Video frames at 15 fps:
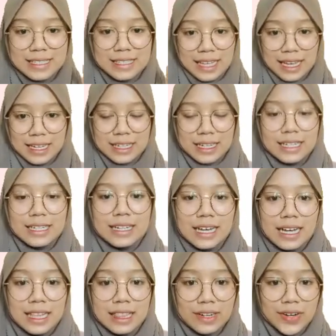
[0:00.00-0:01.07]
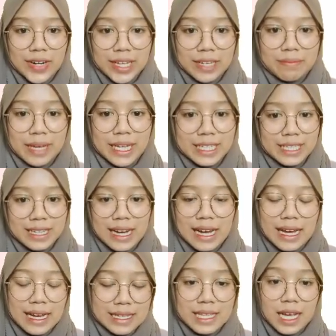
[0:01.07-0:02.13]
Second, learning media
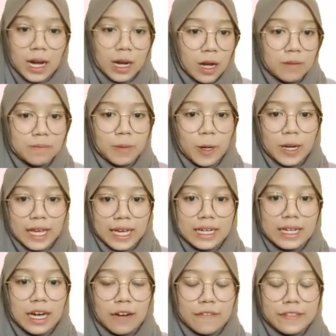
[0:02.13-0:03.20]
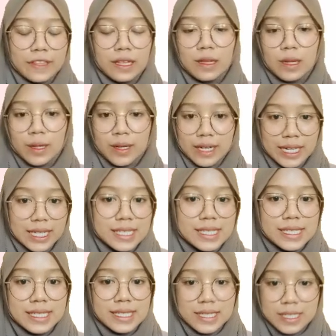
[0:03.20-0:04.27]
as a component of the learning
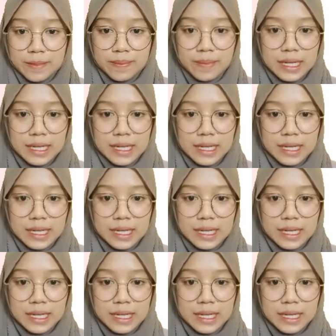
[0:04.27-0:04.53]
system.